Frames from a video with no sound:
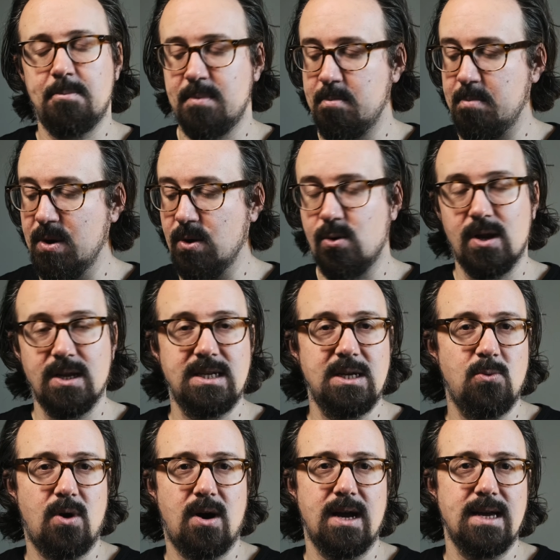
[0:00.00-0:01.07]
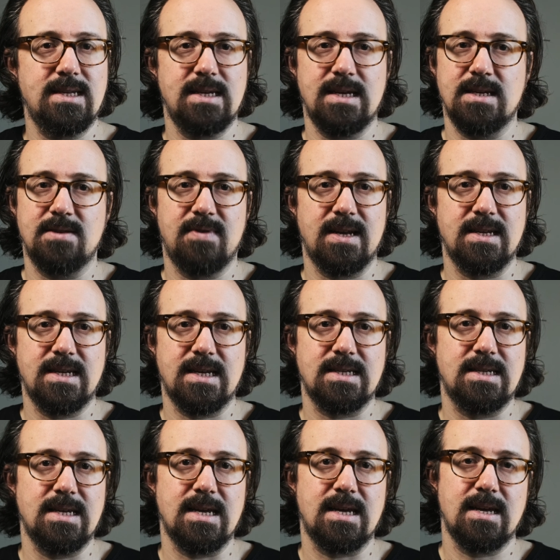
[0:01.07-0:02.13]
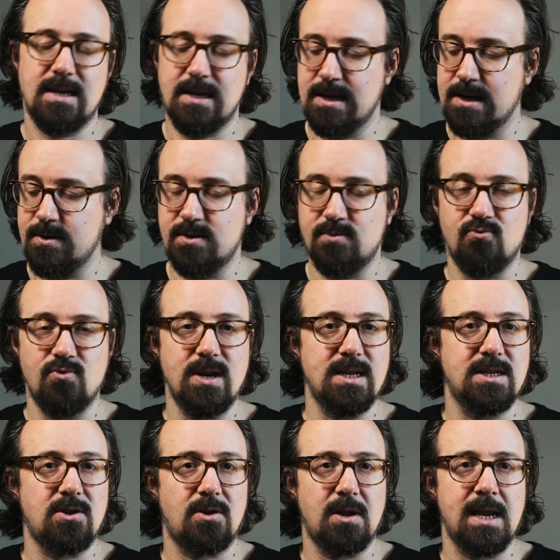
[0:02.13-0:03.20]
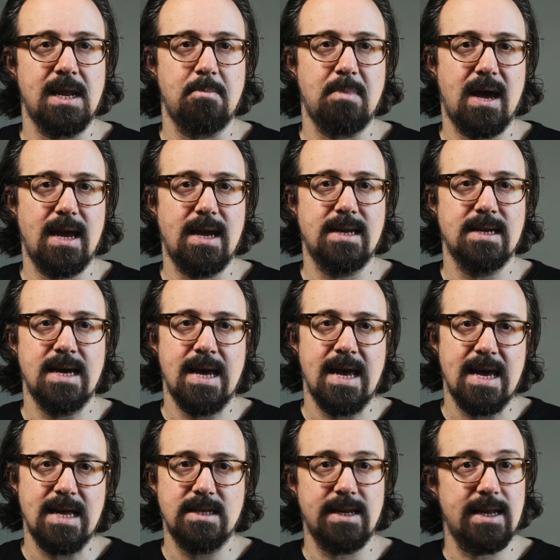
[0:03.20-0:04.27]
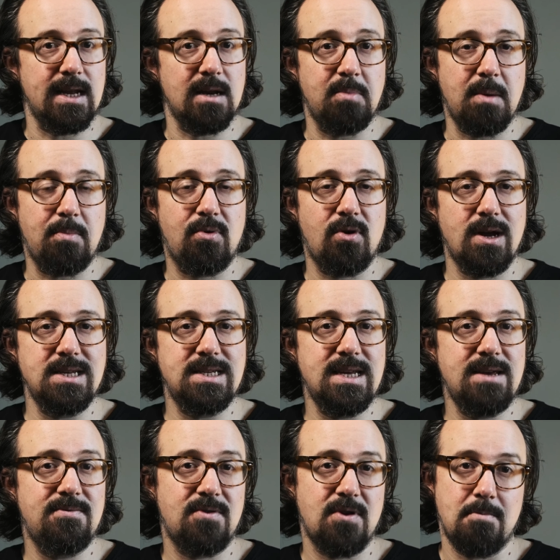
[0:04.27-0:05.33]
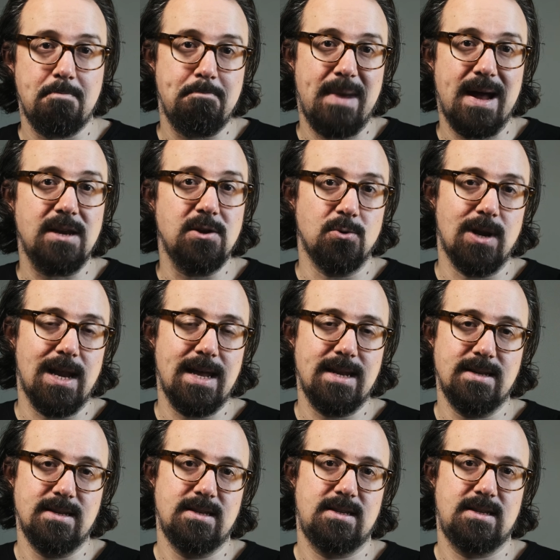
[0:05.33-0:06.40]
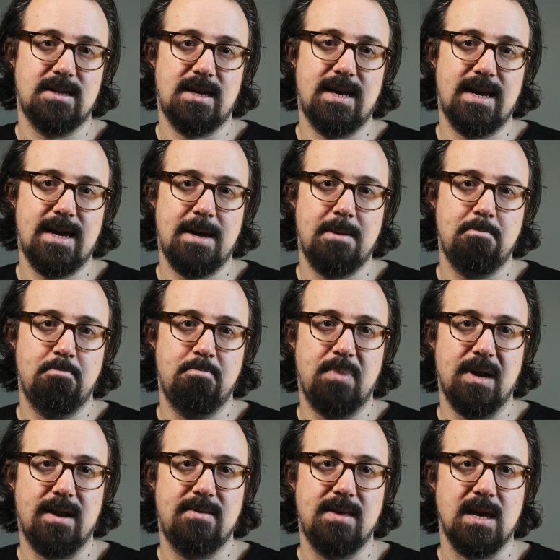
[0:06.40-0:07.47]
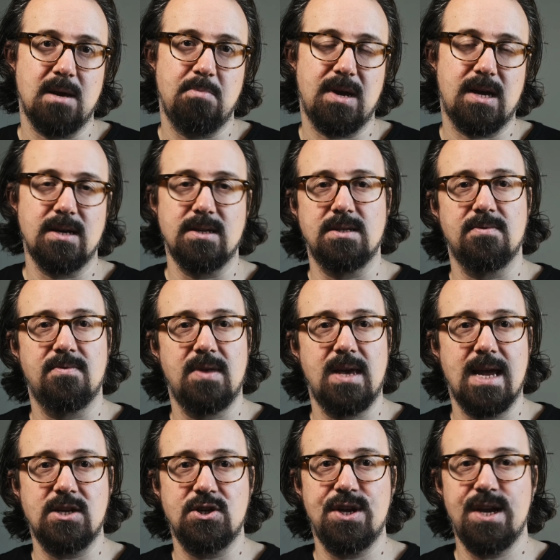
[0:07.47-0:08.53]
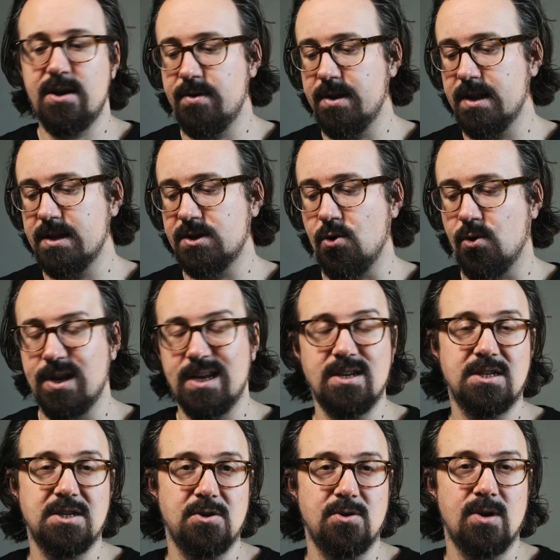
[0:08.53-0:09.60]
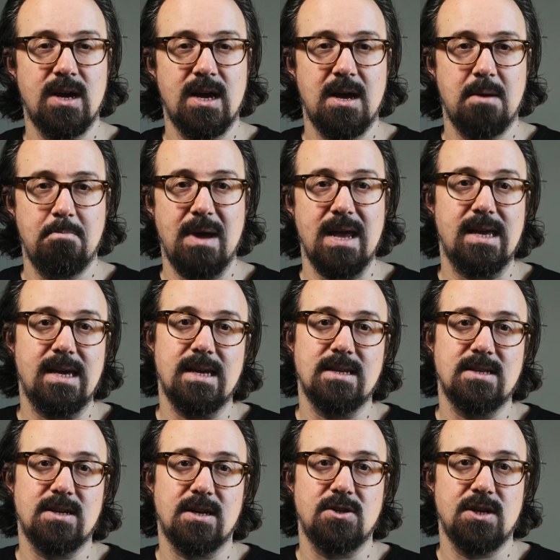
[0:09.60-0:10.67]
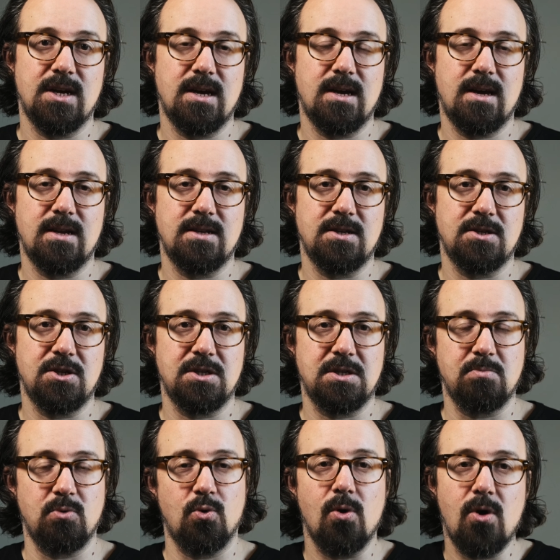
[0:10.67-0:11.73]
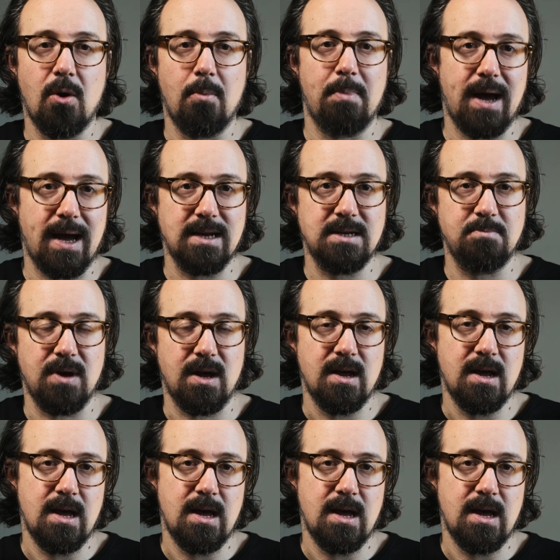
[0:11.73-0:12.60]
build quality wise, it's fantastic. It's really solidly made. It's a little bit pricey for a manual lens, but I think because of the engineering that's gone into making such a small, compact, but